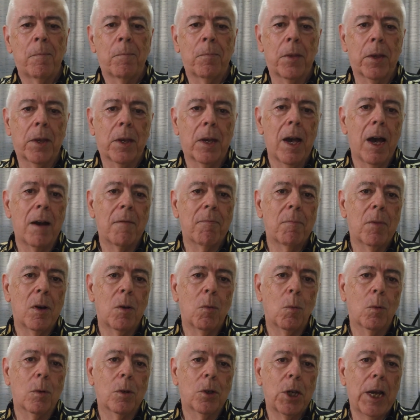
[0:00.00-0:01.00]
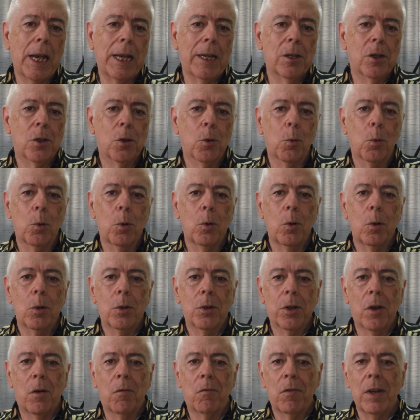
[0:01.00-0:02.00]
The government will change the
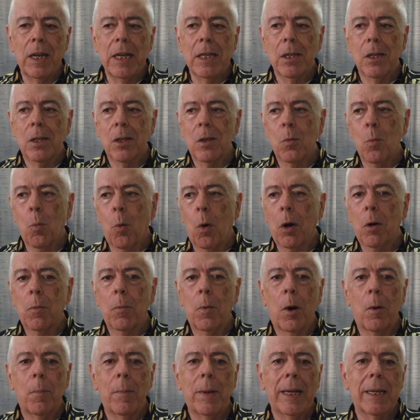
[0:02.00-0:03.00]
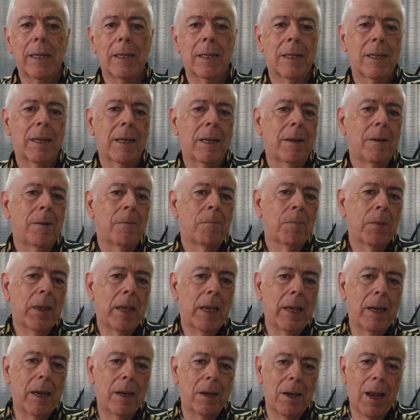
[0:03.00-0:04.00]
rules on visas and work permits
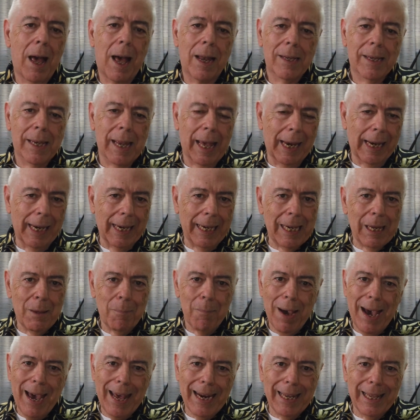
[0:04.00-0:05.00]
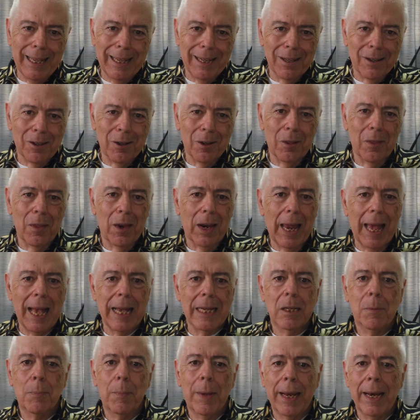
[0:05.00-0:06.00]
and not tell anybody until the
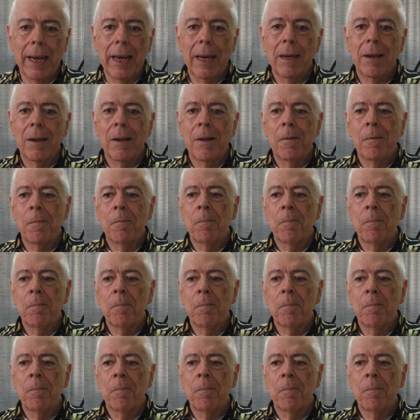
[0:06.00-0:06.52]
last minute.